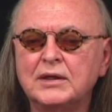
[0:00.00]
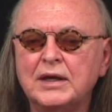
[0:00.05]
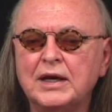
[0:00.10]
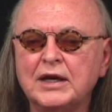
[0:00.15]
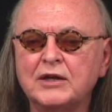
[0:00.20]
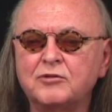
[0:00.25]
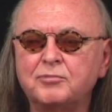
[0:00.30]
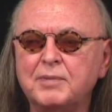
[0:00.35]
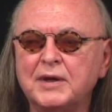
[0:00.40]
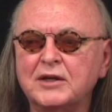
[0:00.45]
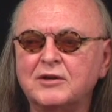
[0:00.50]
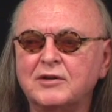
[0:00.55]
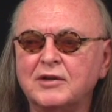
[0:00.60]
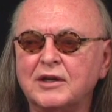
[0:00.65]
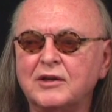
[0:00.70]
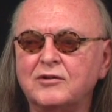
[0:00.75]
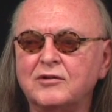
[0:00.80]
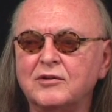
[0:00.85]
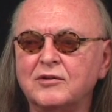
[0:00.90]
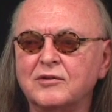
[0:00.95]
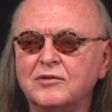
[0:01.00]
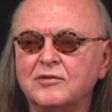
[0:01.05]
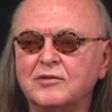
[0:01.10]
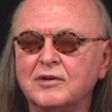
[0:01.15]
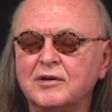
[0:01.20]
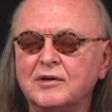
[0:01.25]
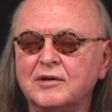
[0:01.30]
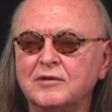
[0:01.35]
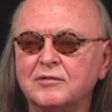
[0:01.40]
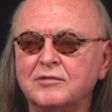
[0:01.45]
expectations
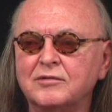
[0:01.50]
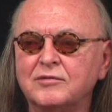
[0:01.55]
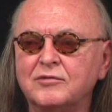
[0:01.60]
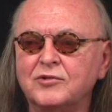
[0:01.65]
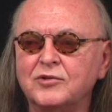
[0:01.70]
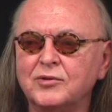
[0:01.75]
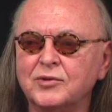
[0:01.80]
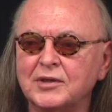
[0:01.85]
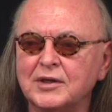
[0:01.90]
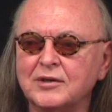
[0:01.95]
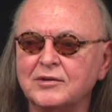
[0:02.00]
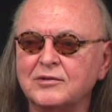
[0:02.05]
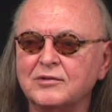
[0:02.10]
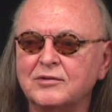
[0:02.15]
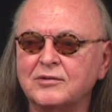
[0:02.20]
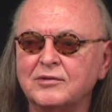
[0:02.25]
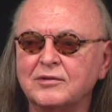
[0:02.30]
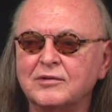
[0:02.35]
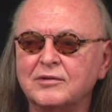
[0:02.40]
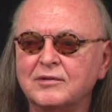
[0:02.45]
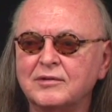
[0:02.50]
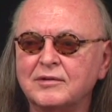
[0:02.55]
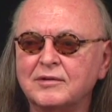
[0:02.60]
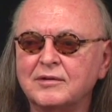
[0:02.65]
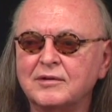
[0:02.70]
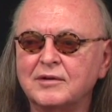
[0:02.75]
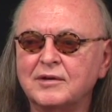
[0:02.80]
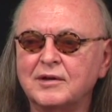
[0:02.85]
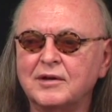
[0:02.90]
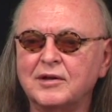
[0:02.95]
of doings
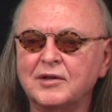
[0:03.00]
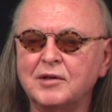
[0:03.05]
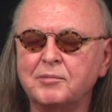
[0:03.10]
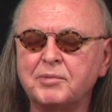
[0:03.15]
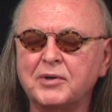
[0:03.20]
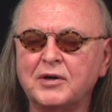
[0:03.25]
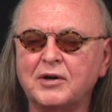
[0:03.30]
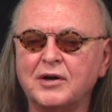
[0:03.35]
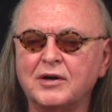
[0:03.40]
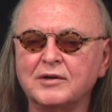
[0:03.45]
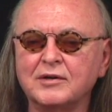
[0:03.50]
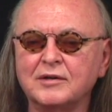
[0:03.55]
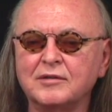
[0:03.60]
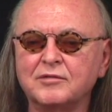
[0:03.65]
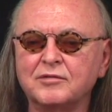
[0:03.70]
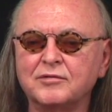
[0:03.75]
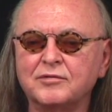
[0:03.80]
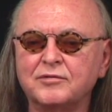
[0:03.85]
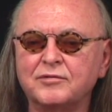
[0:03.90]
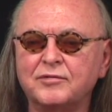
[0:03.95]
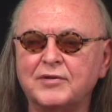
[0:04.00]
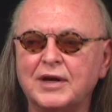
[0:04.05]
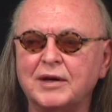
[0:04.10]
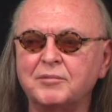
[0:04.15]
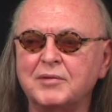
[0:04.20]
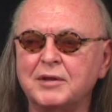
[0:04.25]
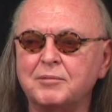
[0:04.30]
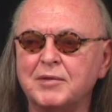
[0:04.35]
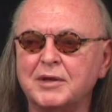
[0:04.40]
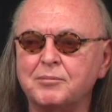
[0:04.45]
on the part of
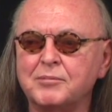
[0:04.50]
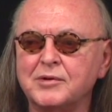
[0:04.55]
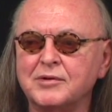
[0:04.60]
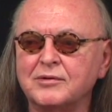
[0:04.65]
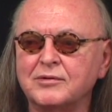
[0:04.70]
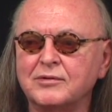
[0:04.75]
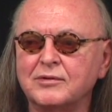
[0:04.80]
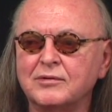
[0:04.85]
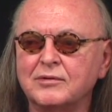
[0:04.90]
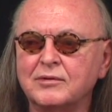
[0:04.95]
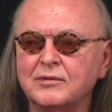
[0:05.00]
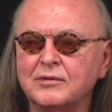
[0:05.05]
family members.